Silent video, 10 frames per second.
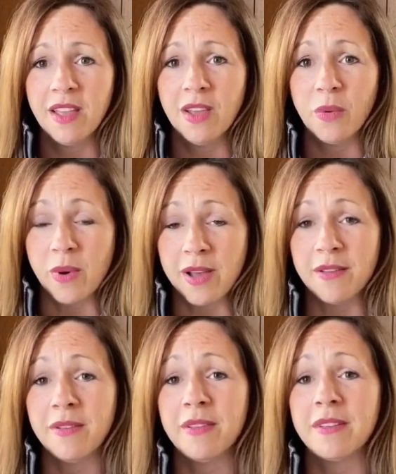
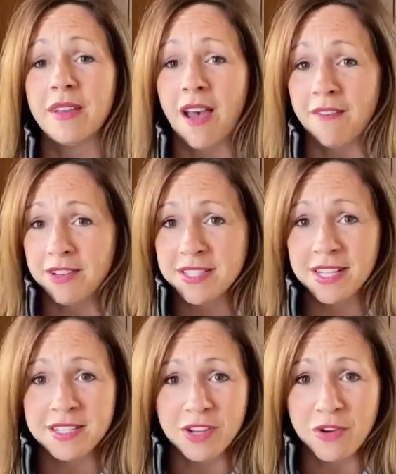Well, obviously
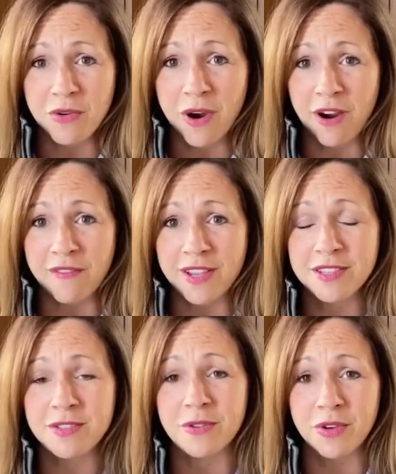it's a new
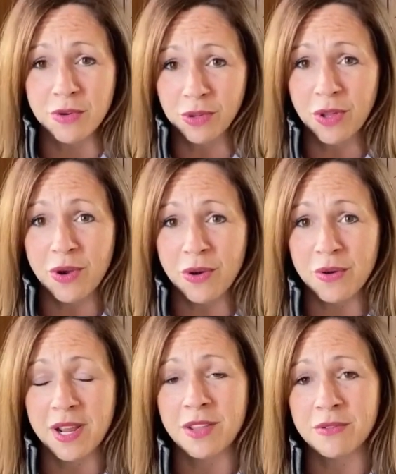harvest or a new
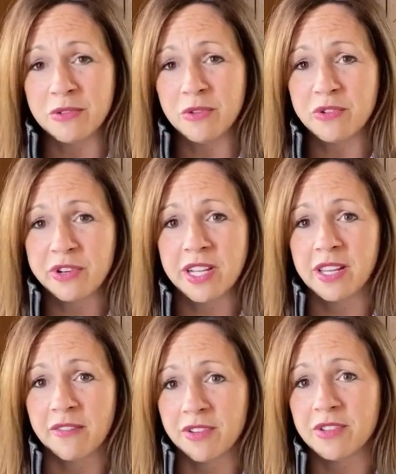load, and those nutrient
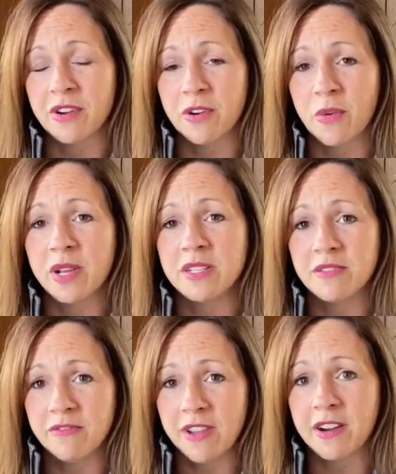levels are going to
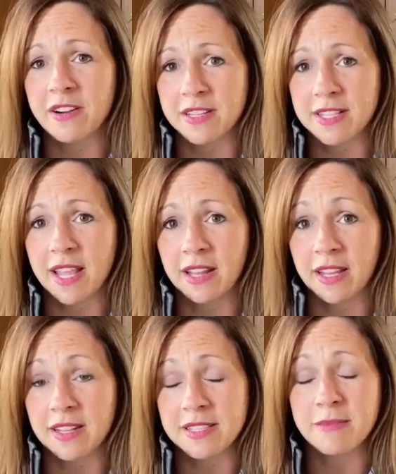vary
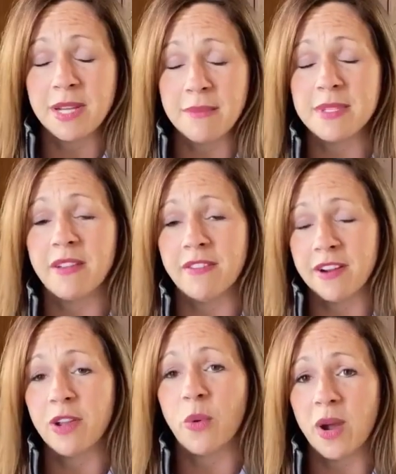slightly, and sometimes they
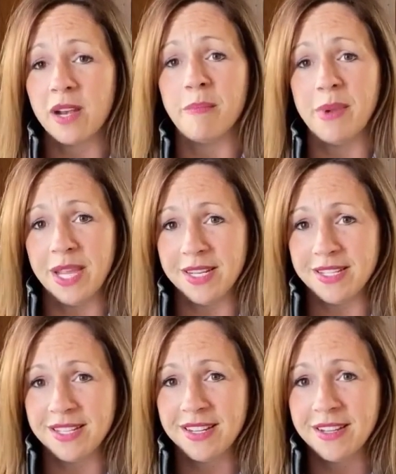vary quite a
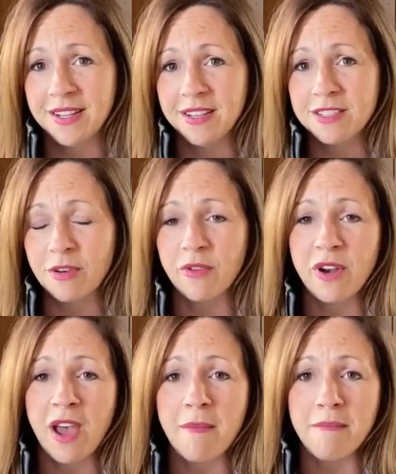bit. So if we're
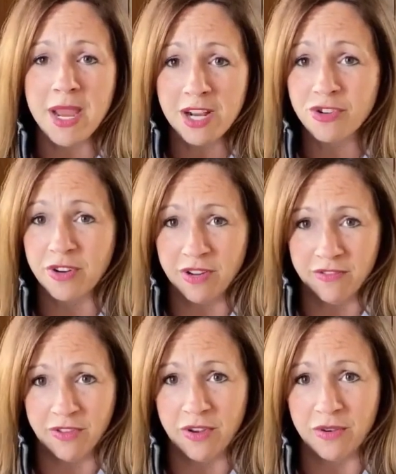not measuring
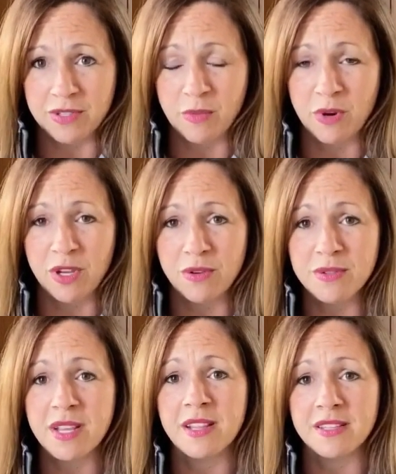for those and we're
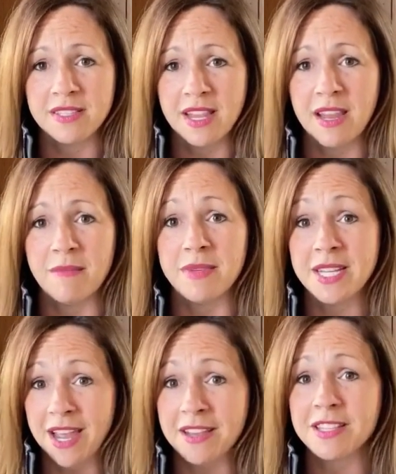using the same
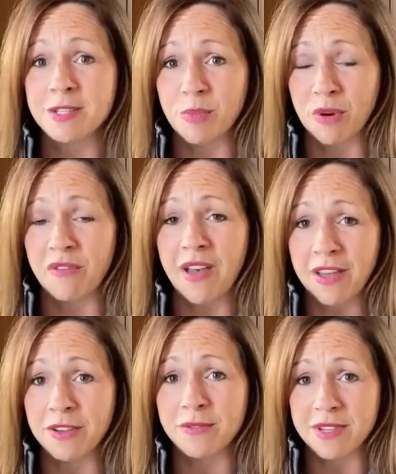textbook
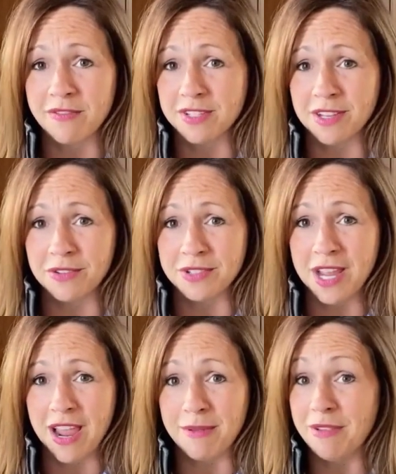values every single
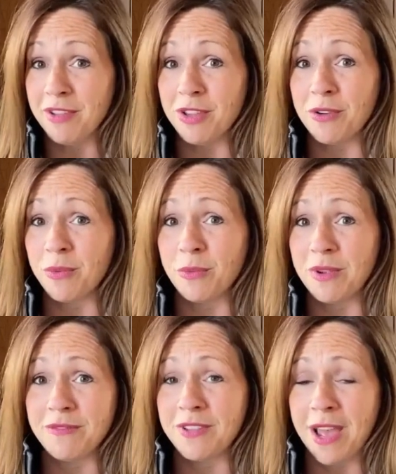time, even though
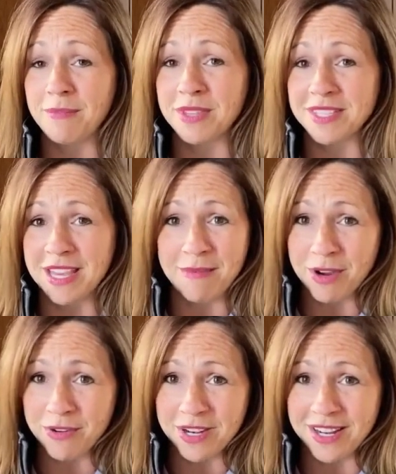we've kept the same
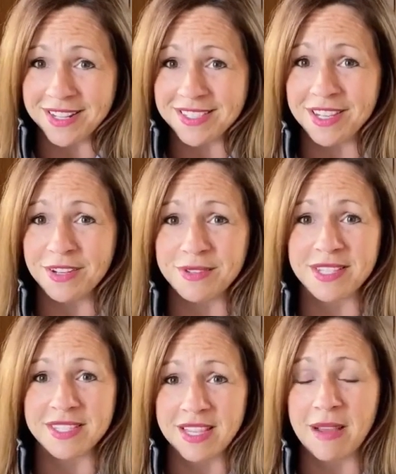ingredients and used the
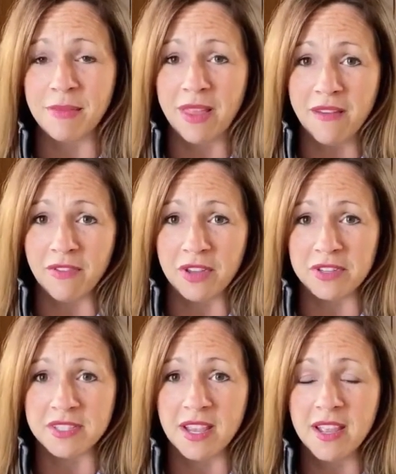same
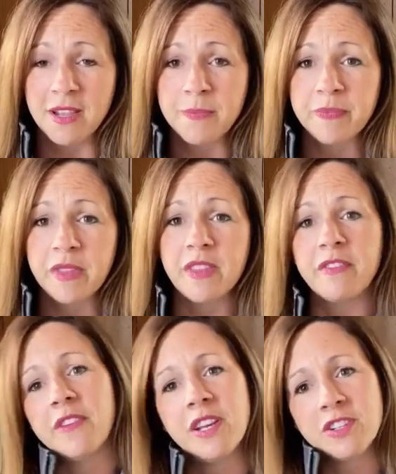levels, the
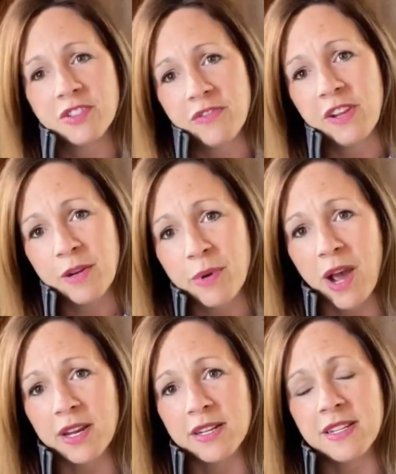finished feed
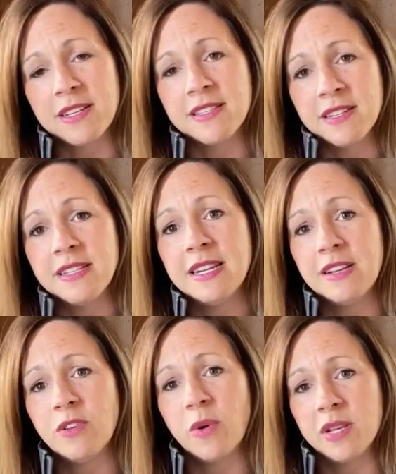product is
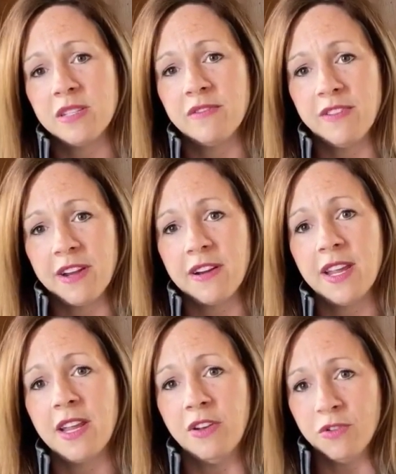indeed going to vary
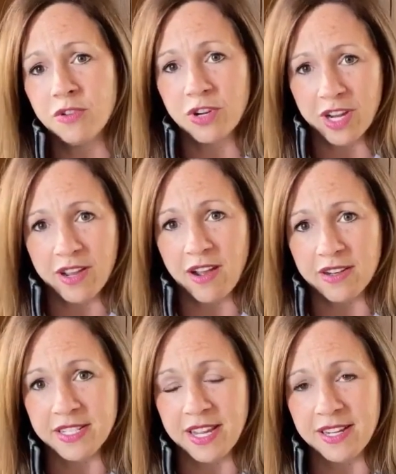in nutrient
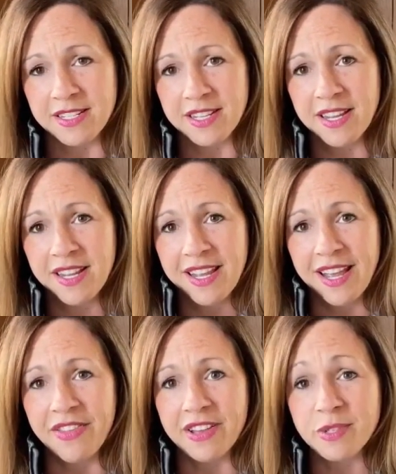content.
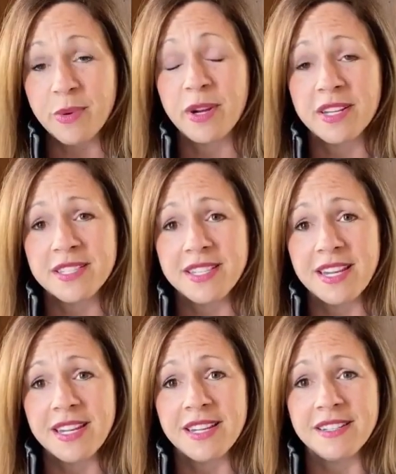And thus we're going to
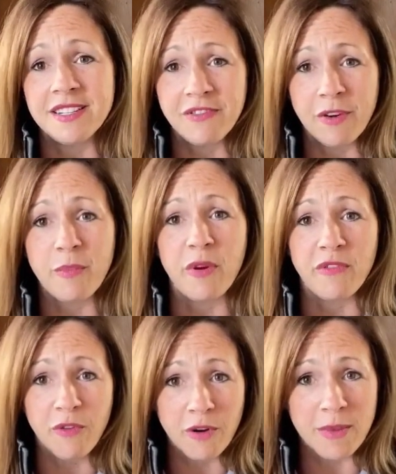see different
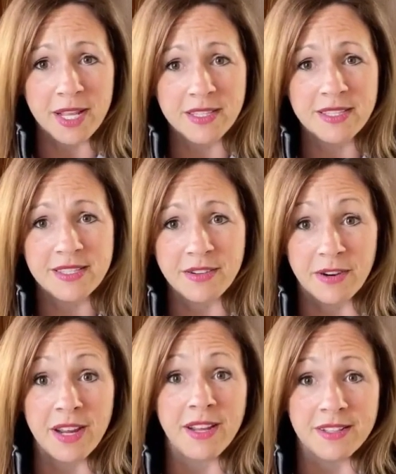performance or
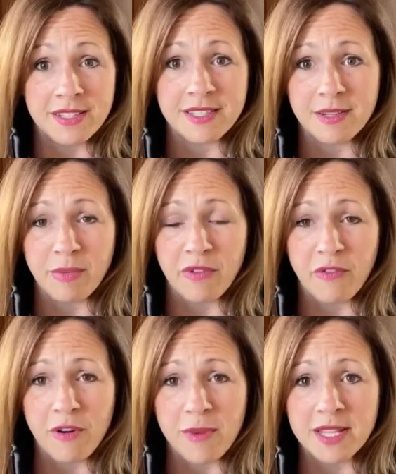inconsistent
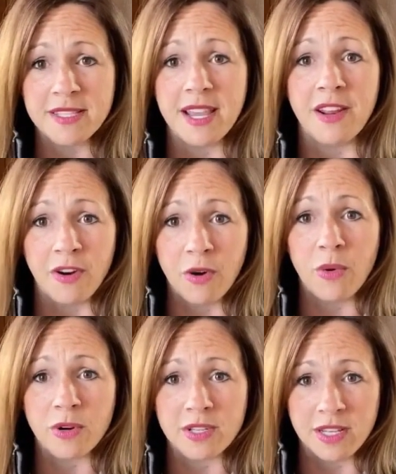performance in our
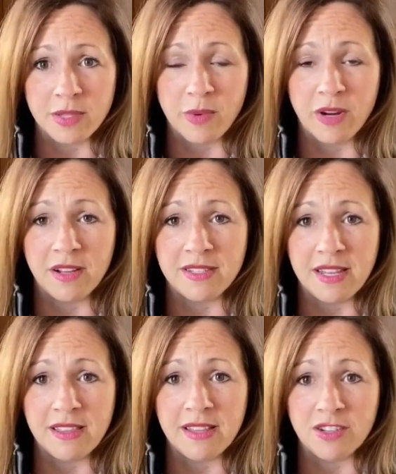horses. We're going to see
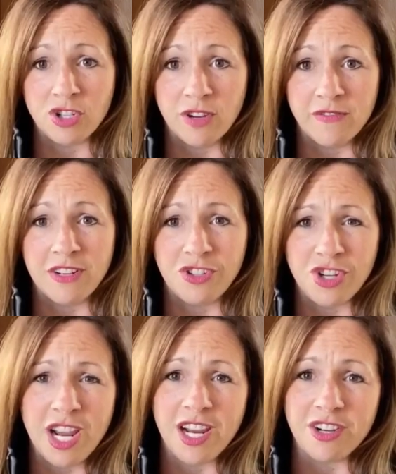things shift and
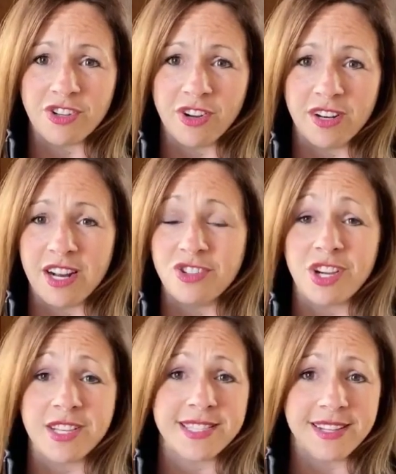change. They're going to
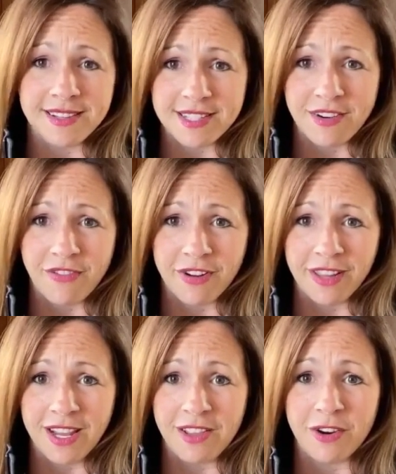digest things
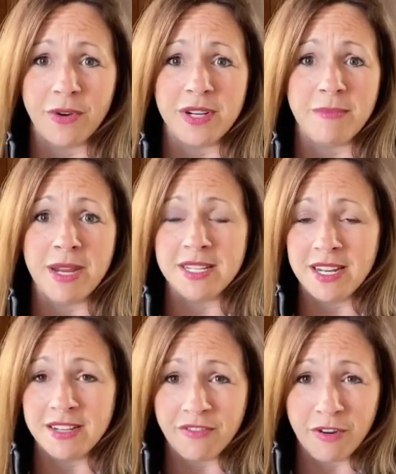differently. They're going to
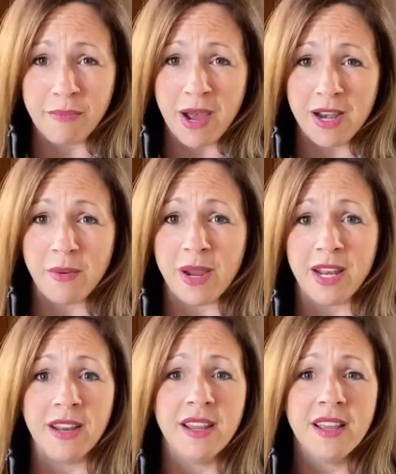maintain different body
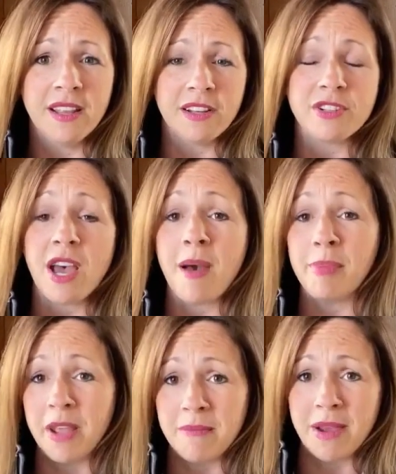weight. Their top
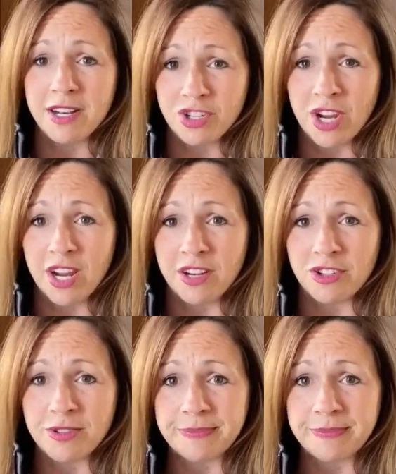line might change.